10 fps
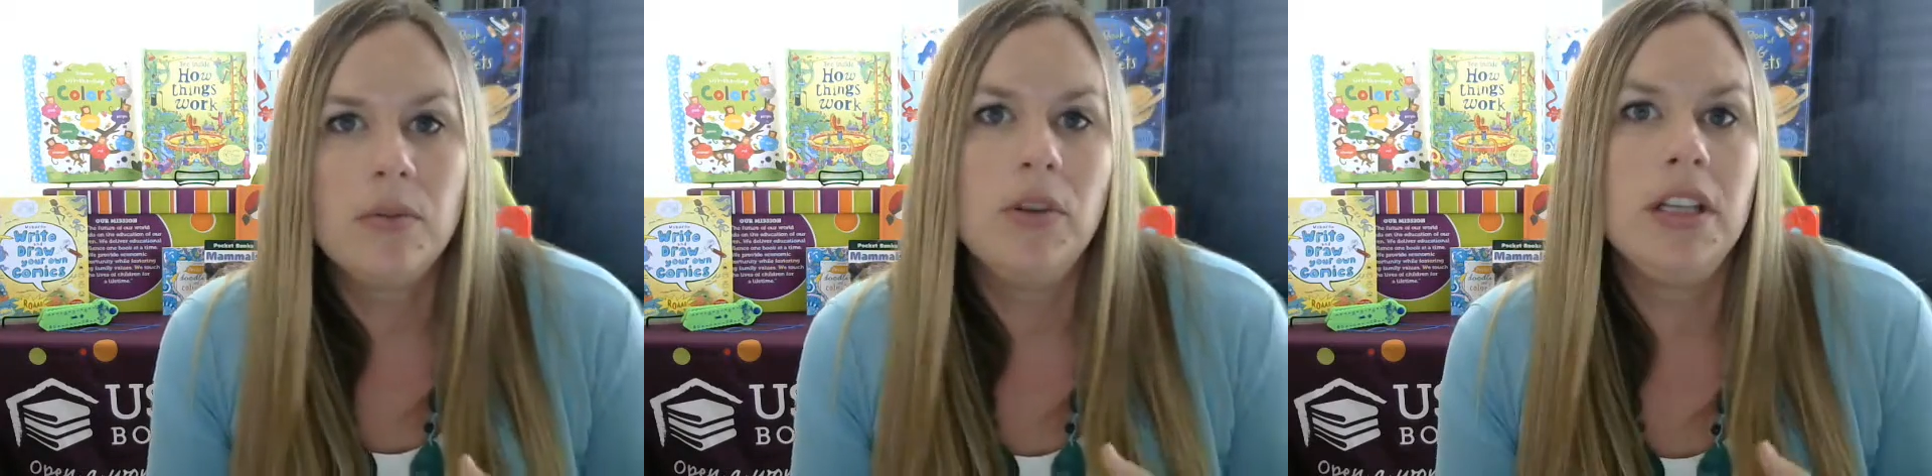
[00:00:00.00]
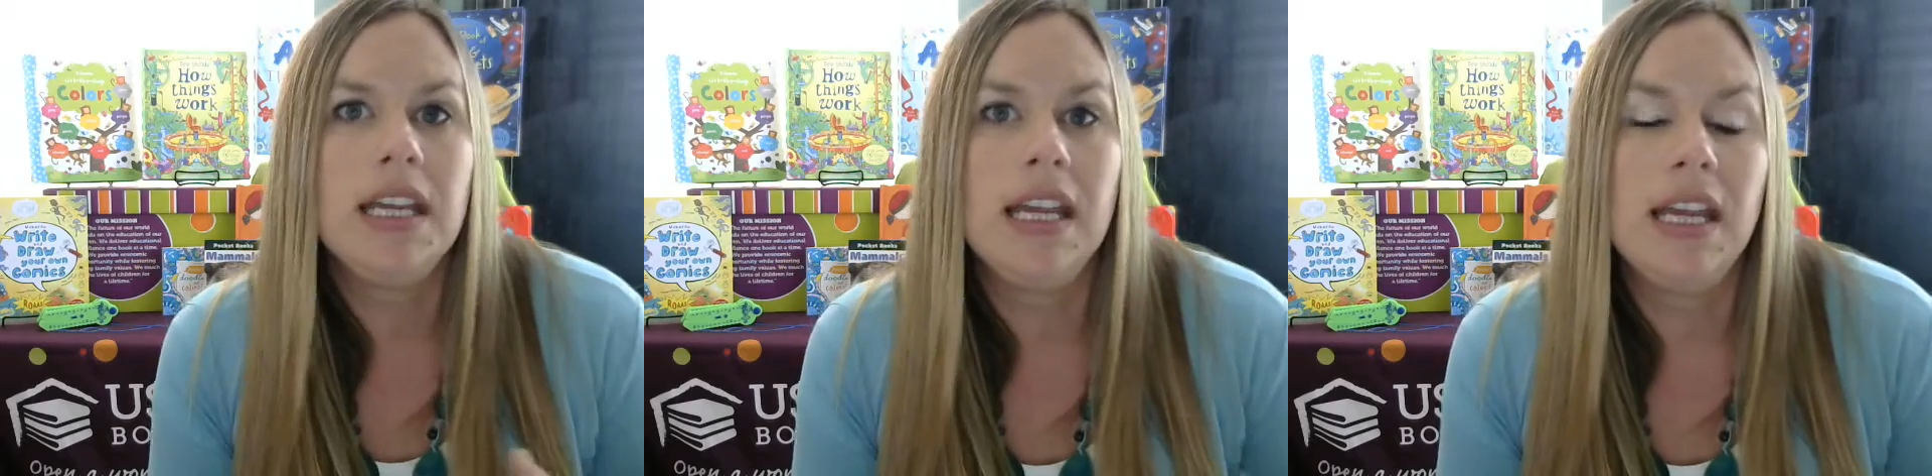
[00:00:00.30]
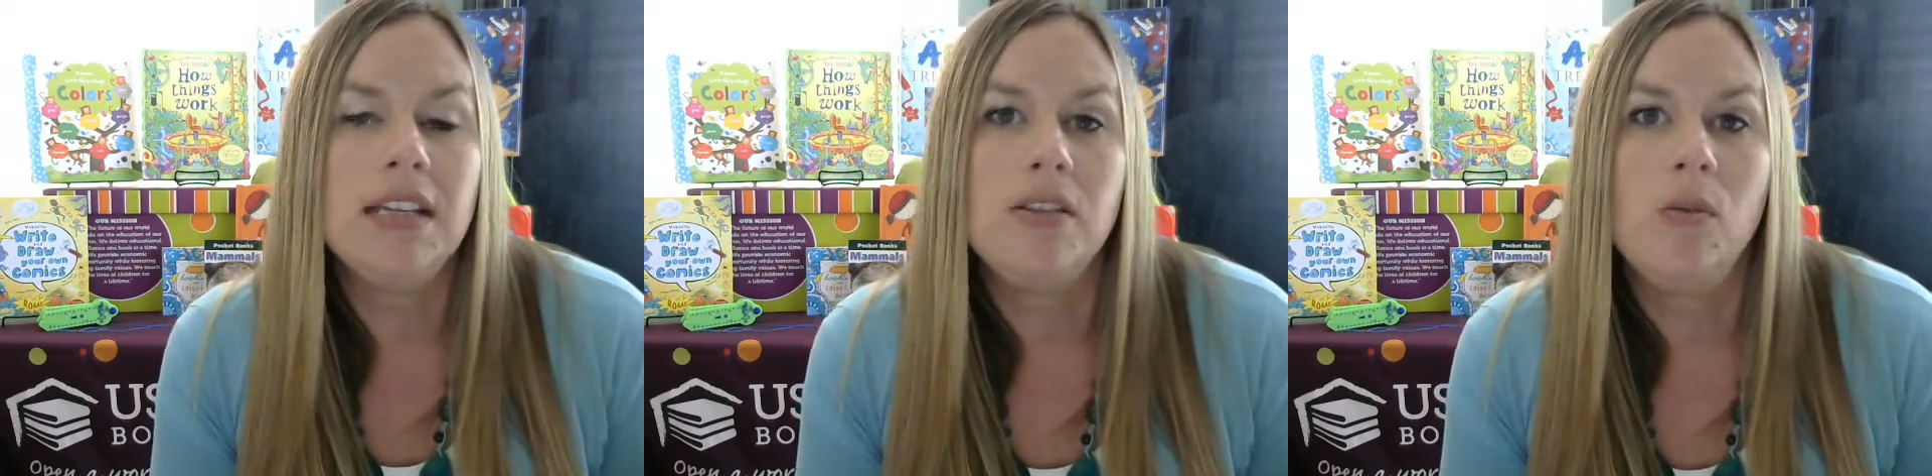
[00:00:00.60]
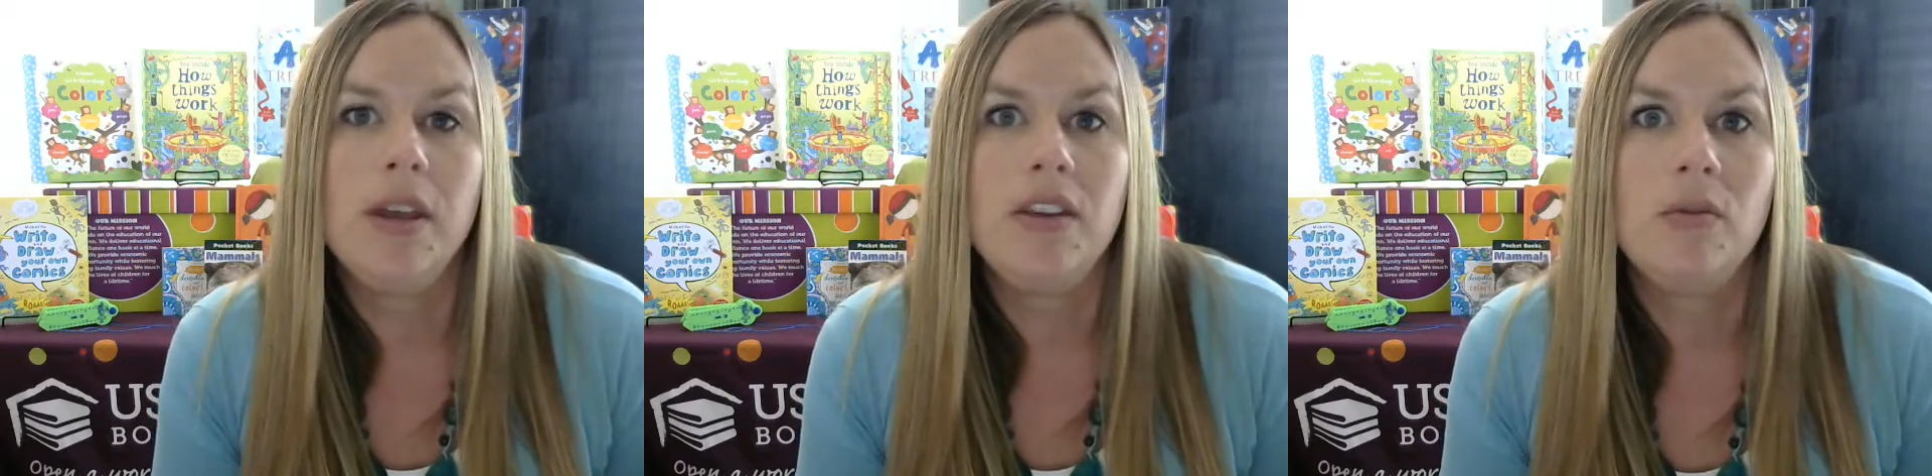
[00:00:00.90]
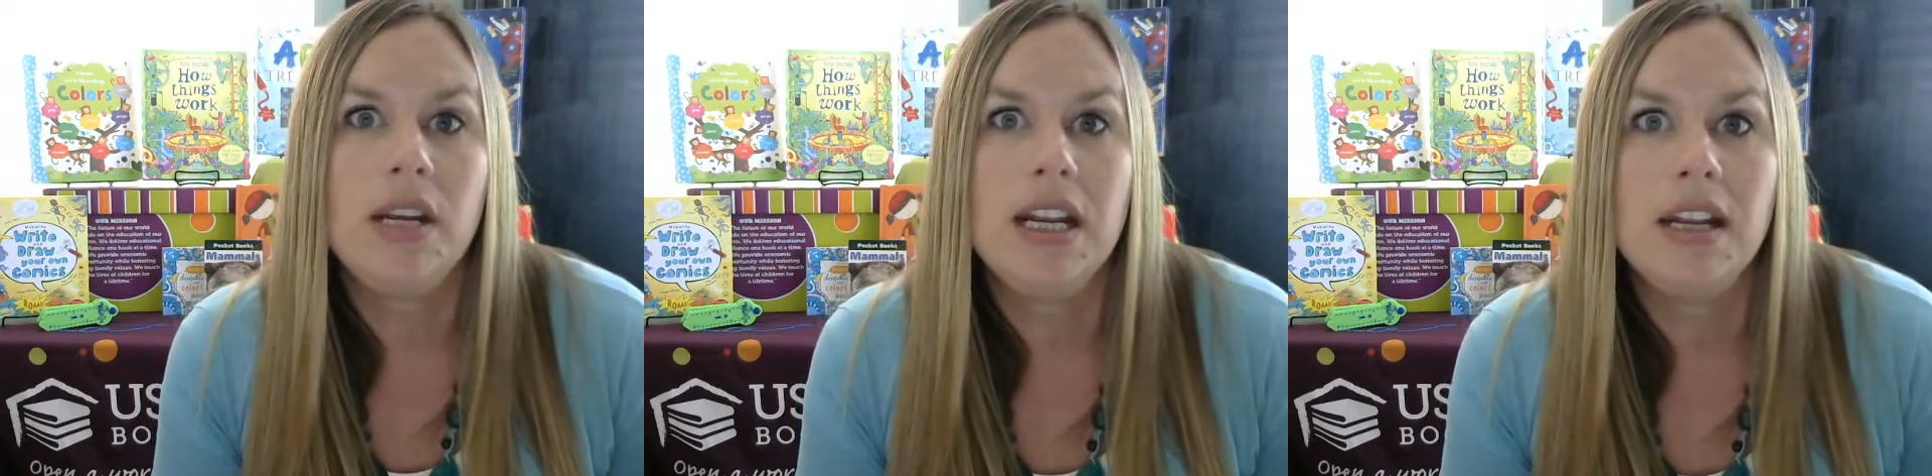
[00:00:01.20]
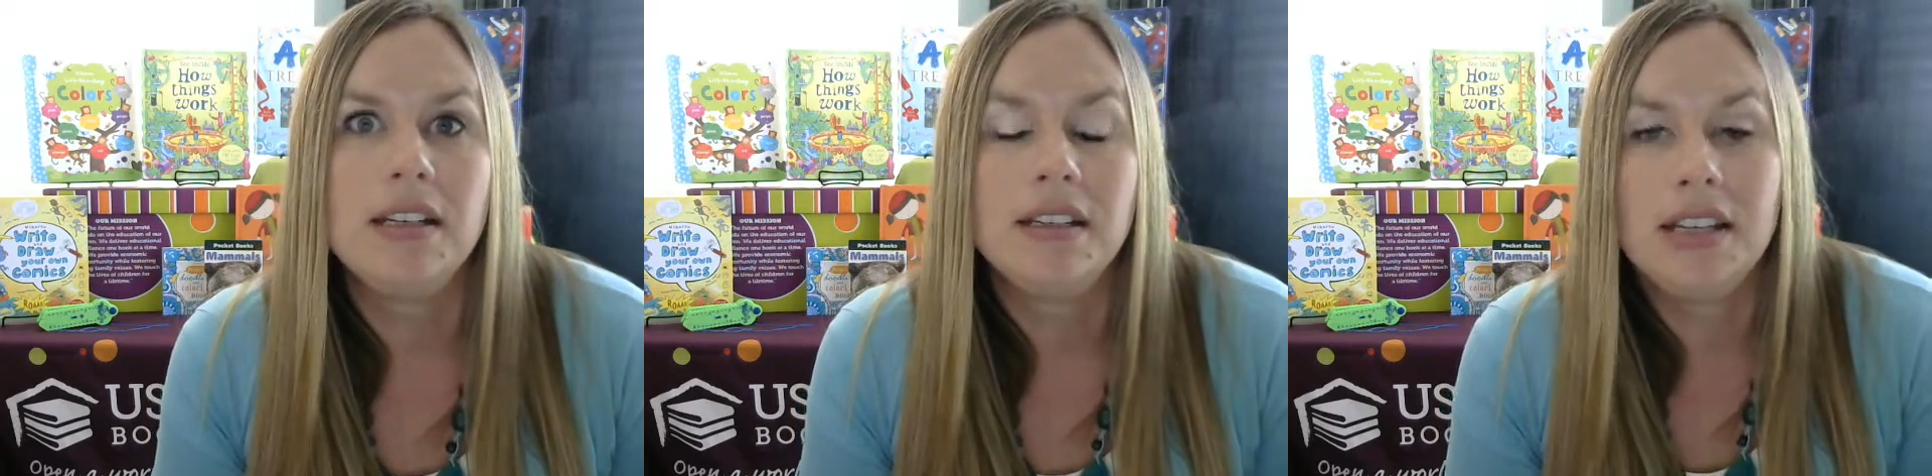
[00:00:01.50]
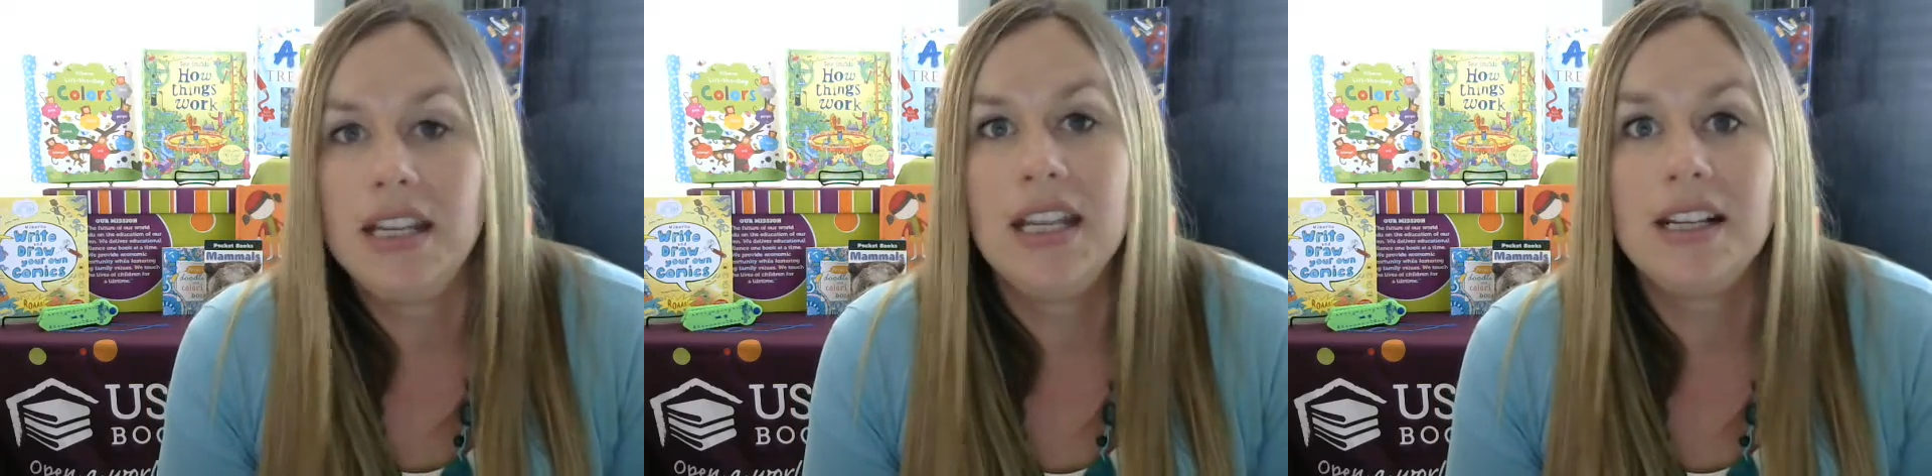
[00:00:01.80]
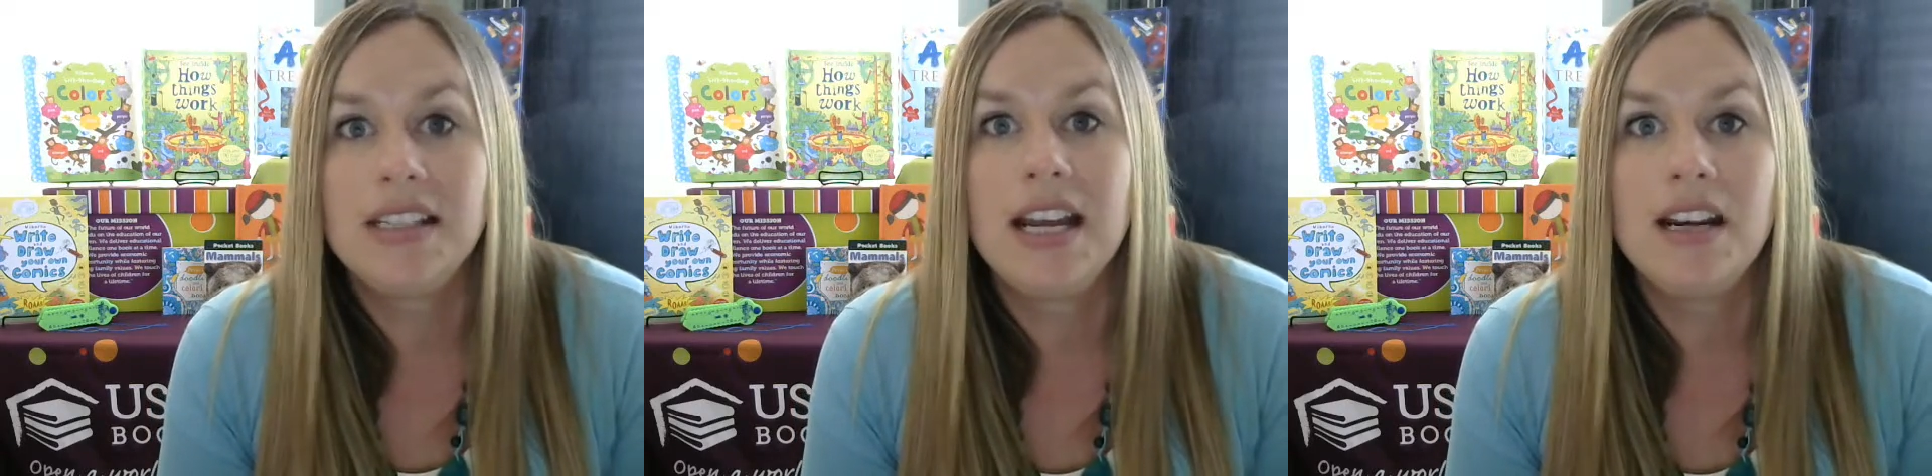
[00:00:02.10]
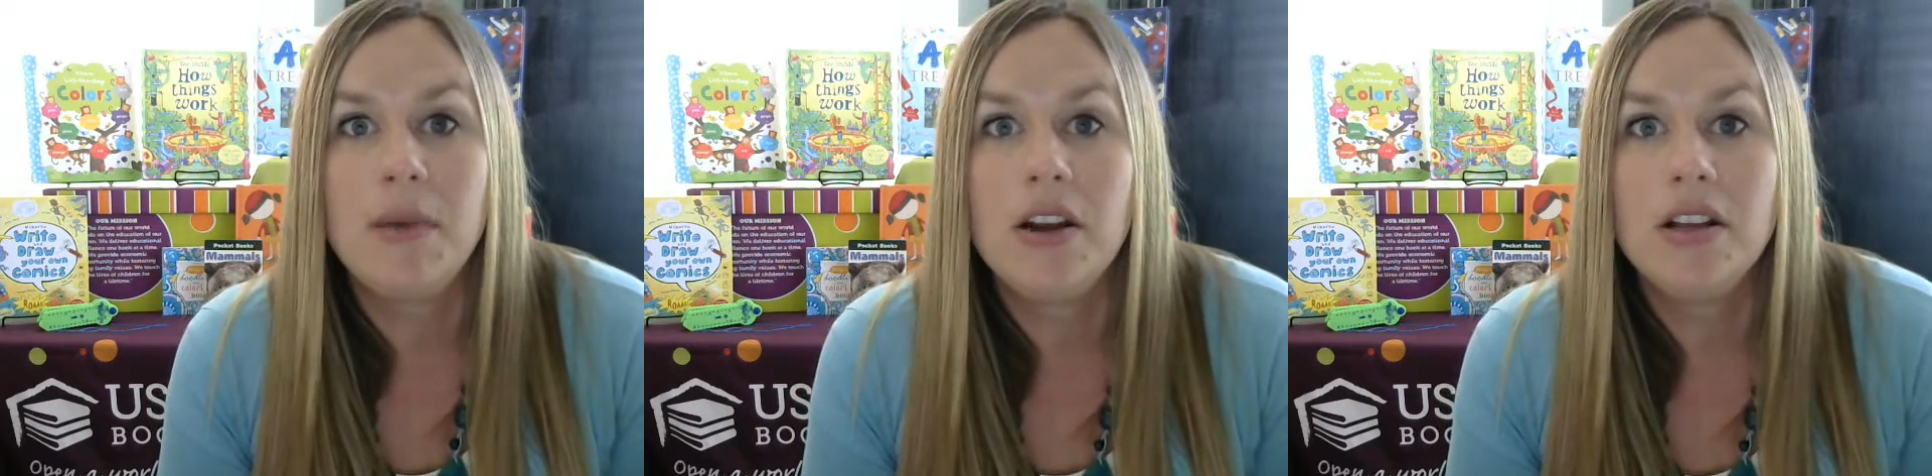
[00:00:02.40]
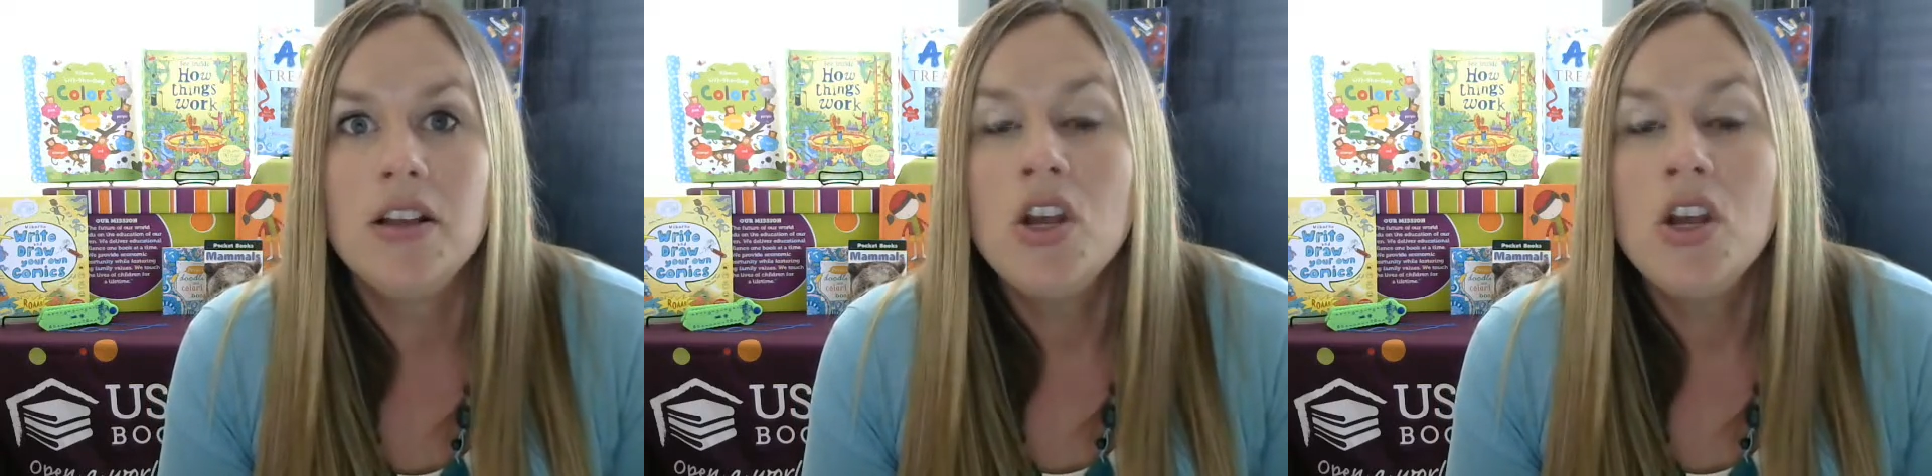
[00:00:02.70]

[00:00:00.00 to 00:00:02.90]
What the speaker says: really get into what they're reading and get excited about it.